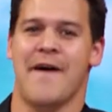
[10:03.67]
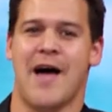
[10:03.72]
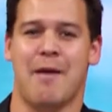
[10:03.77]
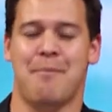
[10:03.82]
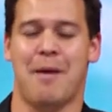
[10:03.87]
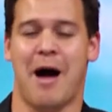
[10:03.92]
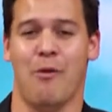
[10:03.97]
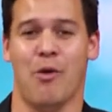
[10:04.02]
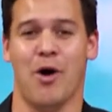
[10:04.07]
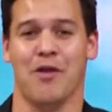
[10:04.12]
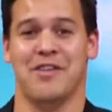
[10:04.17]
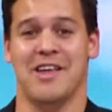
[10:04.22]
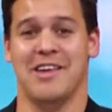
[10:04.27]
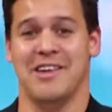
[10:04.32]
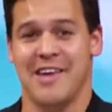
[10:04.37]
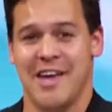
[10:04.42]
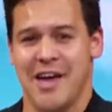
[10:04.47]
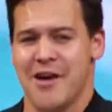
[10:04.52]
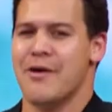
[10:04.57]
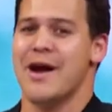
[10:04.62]
about what the
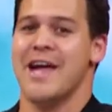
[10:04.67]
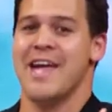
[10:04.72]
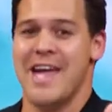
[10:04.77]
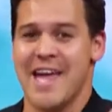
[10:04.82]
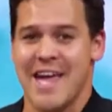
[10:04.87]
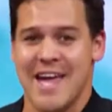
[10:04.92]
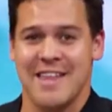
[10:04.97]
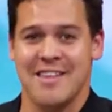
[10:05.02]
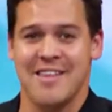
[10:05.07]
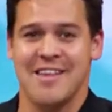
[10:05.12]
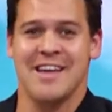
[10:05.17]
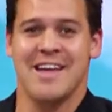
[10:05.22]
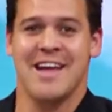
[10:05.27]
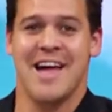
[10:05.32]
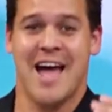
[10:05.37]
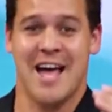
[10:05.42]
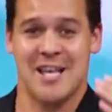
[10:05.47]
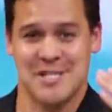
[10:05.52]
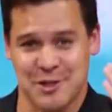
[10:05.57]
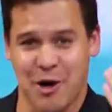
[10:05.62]
year ahead
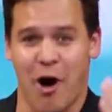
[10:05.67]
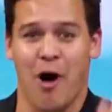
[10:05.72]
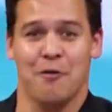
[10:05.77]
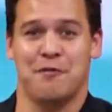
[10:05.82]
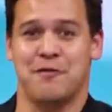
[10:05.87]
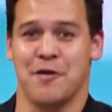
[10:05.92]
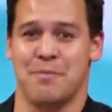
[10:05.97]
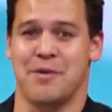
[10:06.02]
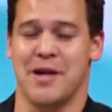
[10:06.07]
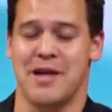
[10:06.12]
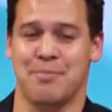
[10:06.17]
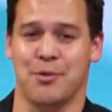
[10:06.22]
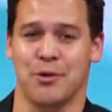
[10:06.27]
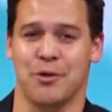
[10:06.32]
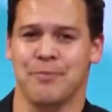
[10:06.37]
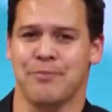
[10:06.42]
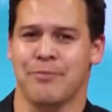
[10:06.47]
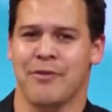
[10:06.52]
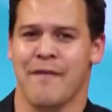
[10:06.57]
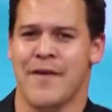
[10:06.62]
has got for
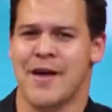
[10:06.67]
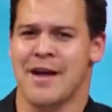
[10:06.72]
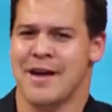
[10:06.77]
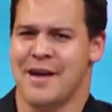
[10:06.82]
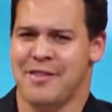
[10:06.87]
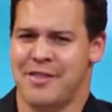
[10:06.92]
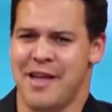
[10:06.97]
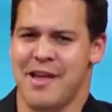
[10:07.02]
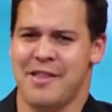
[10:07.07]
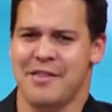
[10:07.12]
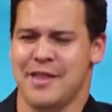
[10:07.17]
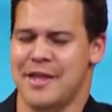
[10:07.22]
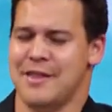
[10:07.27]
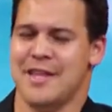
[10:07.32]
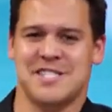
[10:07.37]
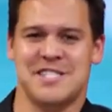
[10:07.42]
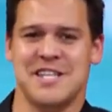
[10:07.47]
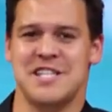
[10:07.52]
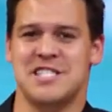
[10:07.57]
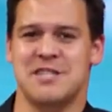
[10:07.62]
people.
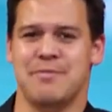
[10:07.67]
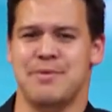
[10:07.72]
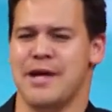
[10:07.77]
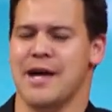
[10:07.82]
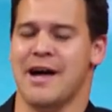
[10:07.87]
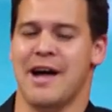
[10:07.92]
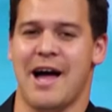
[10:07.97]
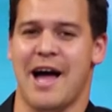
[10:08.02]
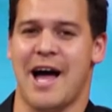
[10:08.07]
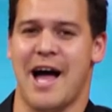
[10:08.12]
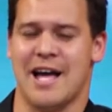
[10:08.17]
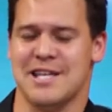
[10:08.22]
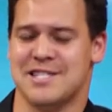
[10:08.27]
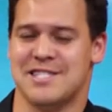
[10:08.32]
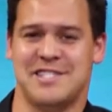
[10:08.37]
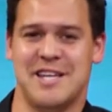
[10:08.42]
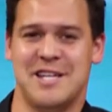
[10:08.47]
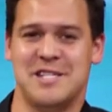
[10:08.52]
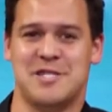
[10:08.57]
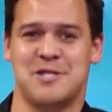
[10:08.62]
There seems to be a
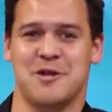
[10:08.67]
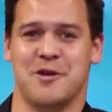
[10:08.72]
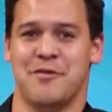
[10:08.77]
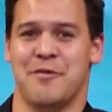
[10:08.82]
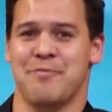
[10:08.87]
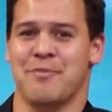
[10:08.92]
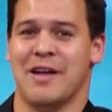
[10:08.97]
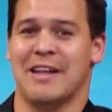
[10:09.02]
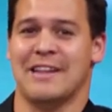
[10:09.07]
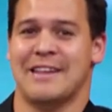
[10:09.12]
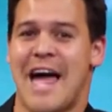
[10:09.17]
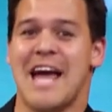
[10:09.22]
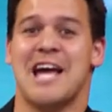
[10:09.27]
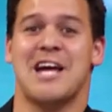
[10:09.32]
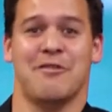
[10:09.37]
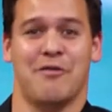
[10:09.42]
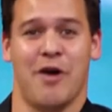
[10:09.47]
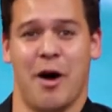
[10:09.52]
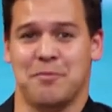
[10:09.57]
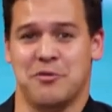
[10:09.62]
sense of
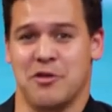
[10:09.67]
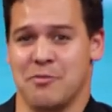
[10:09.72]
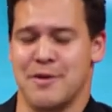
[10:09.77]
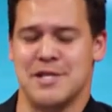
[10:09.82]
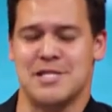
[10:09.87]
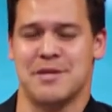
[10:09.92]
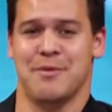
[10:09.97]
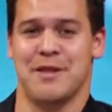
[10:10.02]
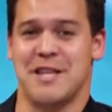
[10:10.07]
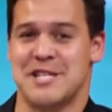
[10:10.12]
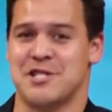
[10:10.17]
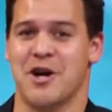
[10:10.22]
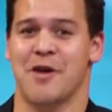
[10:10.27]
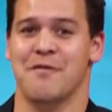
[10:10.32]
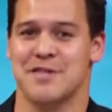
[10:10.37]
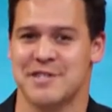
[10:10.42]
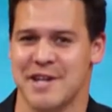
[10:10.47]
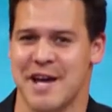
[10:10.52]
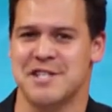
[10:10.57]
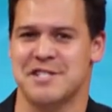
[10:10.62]
lack of optimism in these
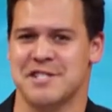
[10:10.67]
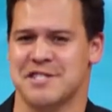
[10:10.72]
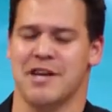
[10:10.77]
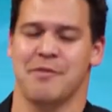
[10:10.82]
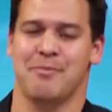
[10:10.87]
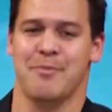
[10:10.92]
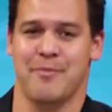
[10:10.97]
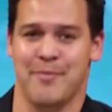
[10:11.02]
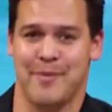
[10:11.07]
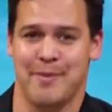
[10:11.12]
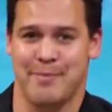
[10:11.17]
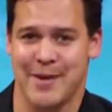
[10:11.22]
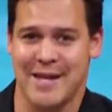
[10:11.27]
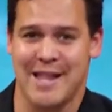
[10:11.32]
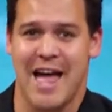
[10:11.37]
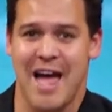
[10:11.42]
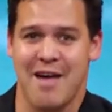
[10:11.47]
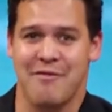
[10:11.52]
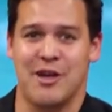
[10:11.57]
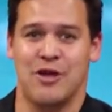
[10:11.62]
conversations I've
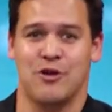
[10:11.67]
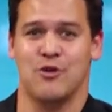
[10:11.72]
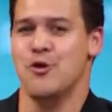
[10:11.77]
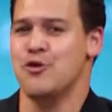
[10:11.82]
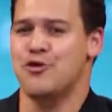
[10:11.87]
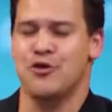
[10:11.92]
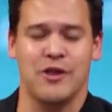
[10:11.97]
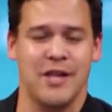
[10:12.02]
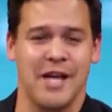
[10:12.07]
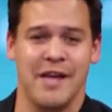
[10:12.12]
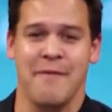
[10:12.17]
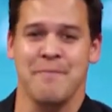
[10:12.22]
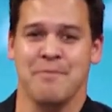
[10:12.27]
been having. Usually,